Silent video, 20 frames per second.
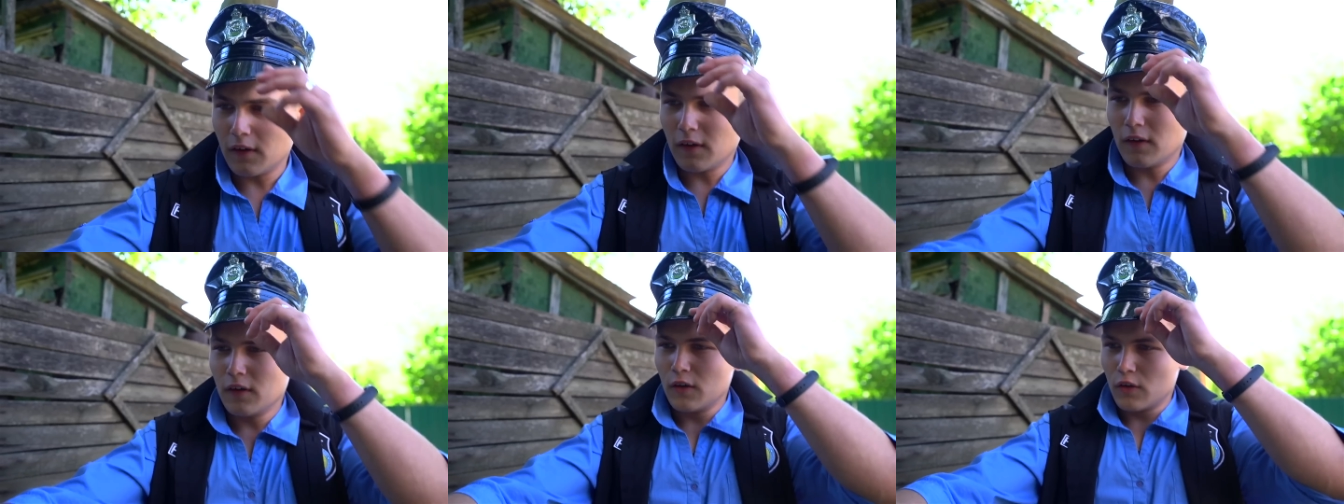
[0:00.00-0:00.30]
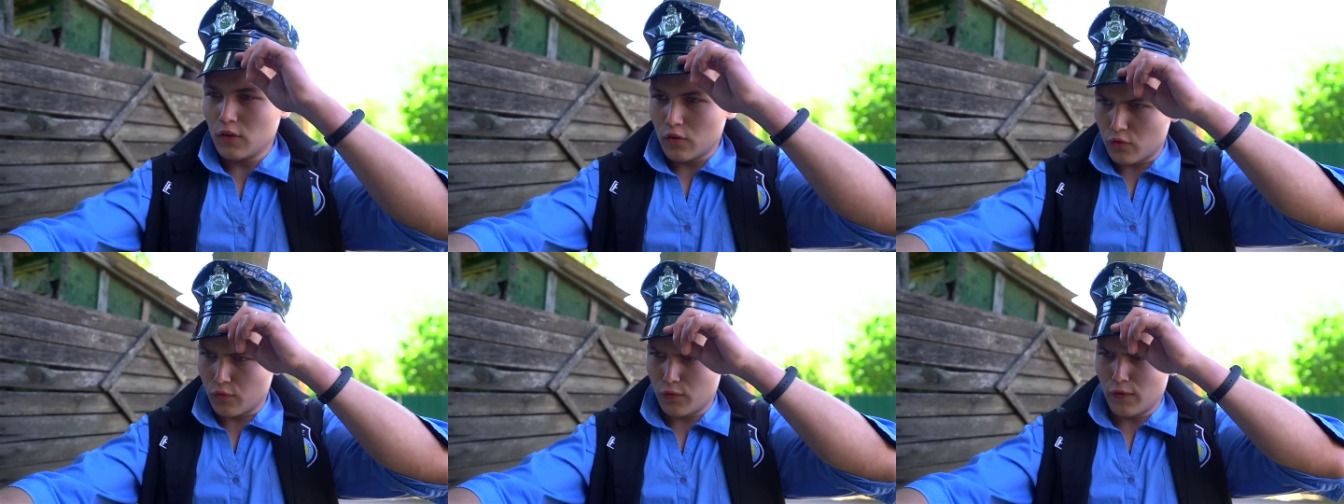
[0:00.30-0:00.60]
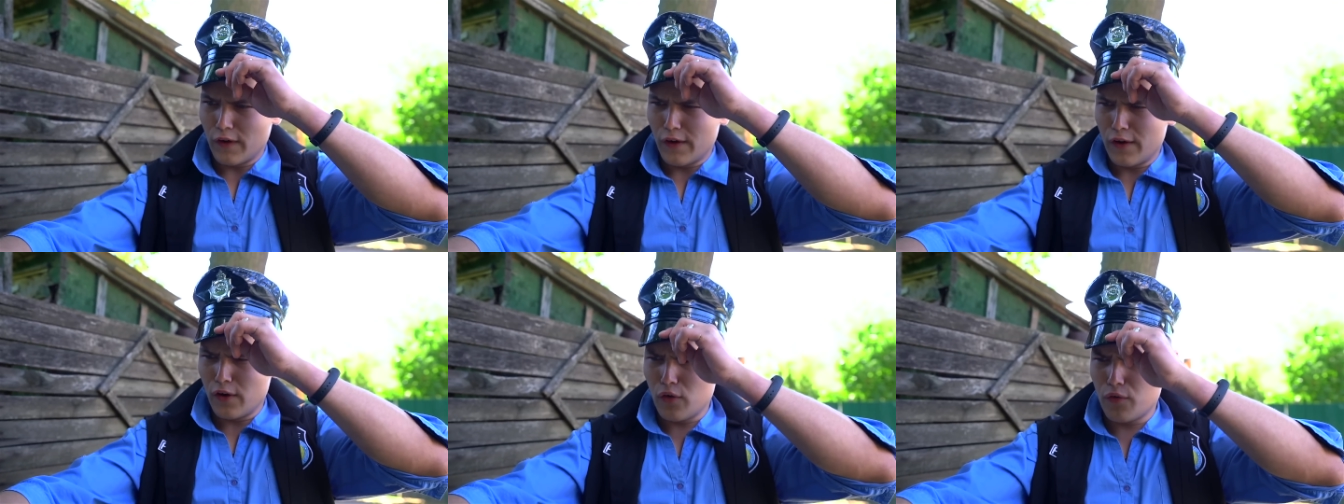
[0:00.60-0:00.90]

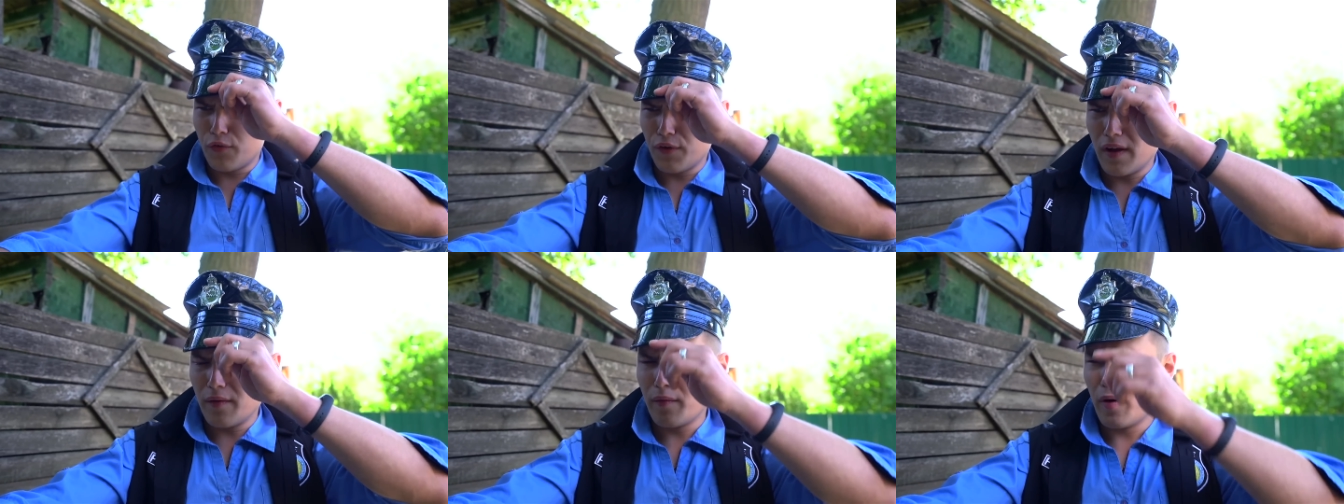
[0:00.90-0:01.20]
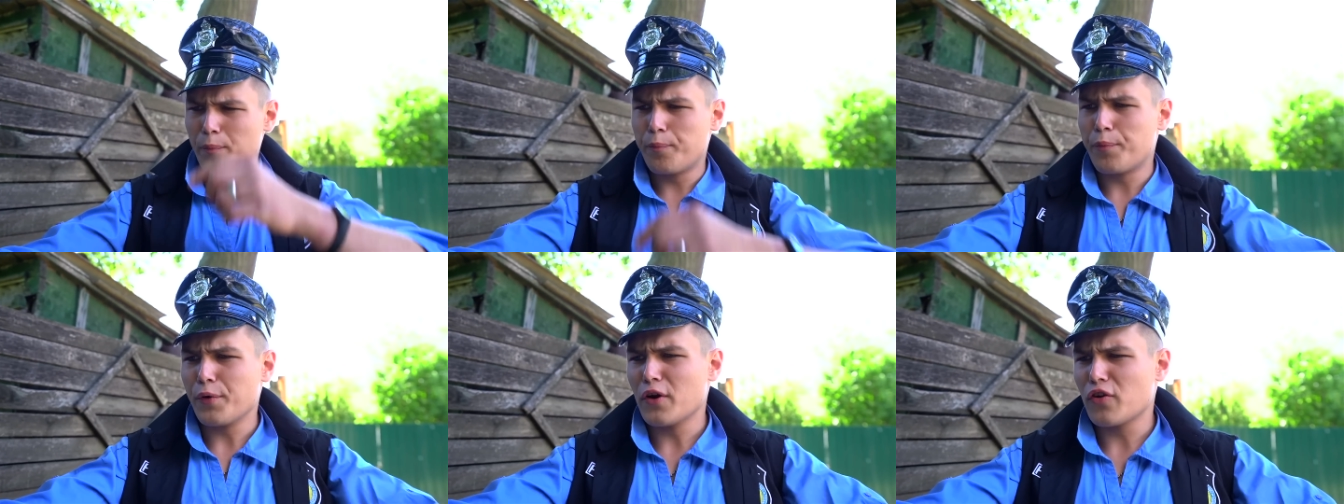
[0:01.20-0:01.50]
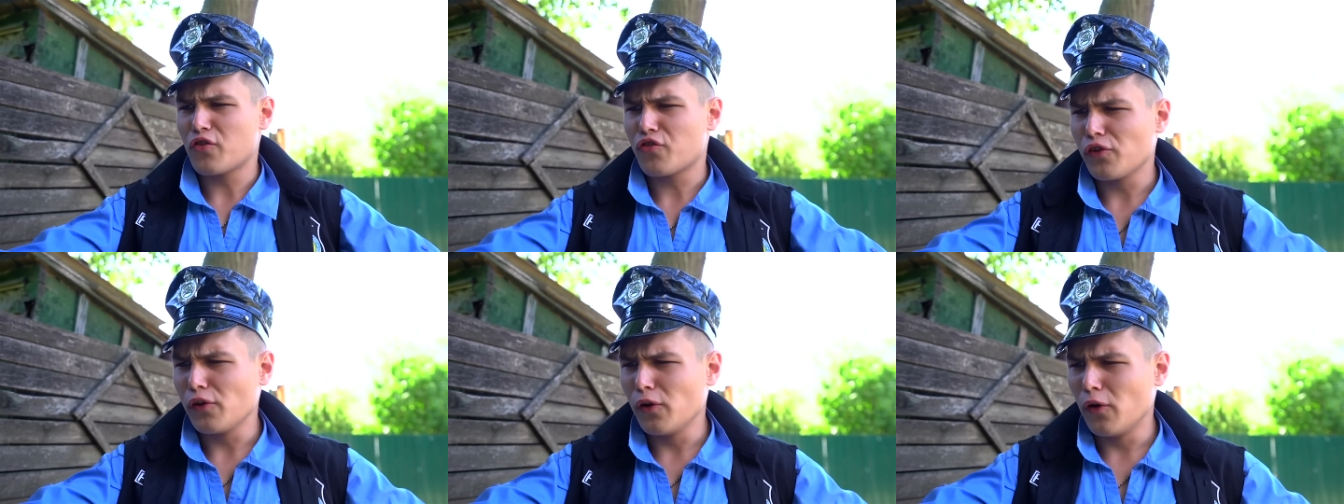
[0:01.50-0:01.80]
I have finally
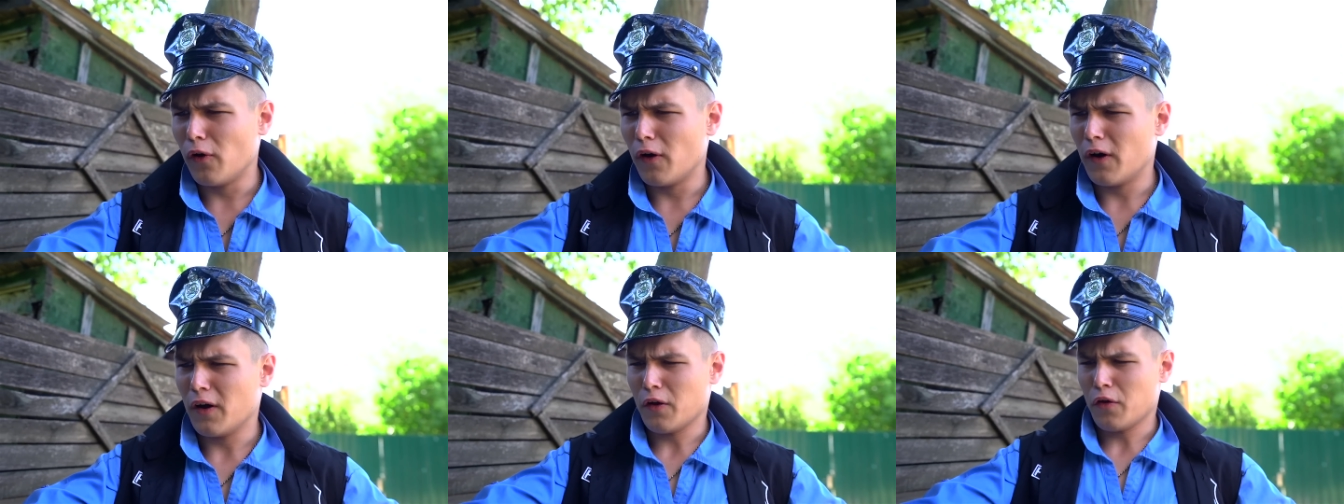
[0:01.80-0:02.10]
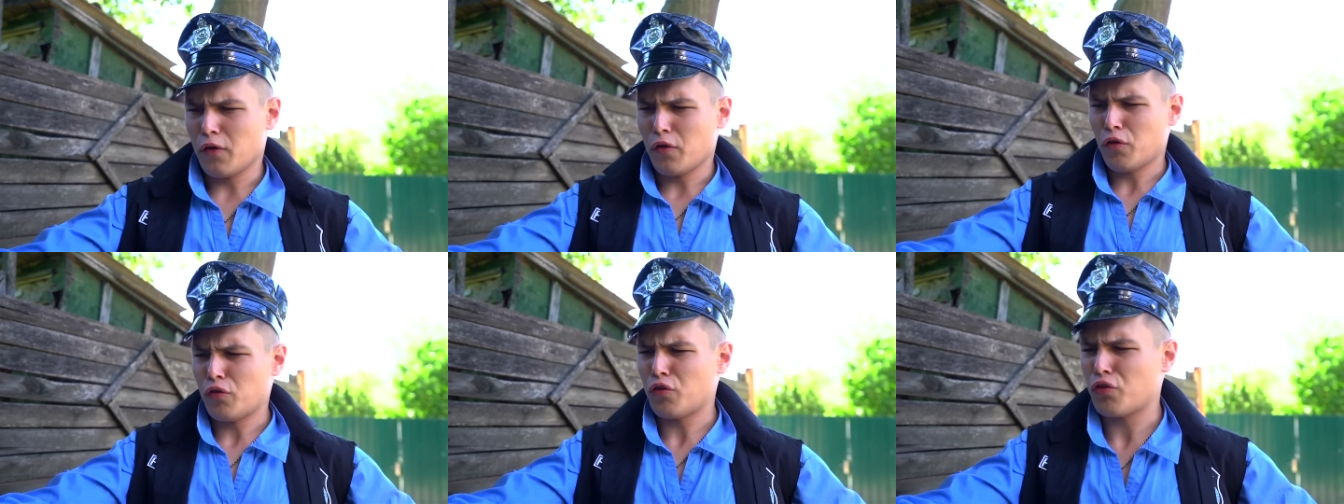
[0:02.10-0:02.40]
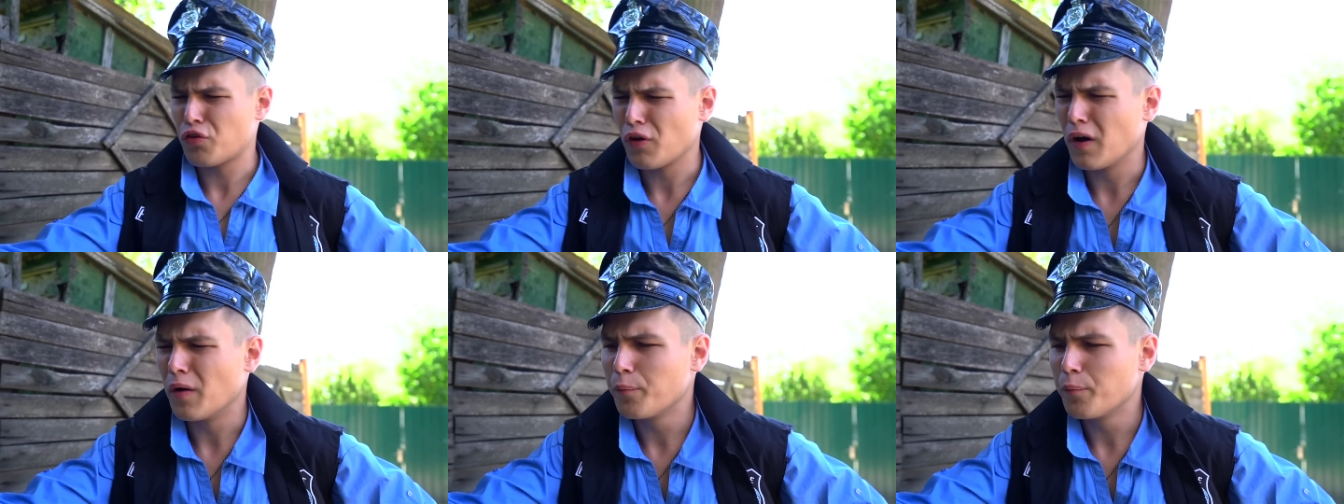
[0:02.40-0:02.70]
caught you, you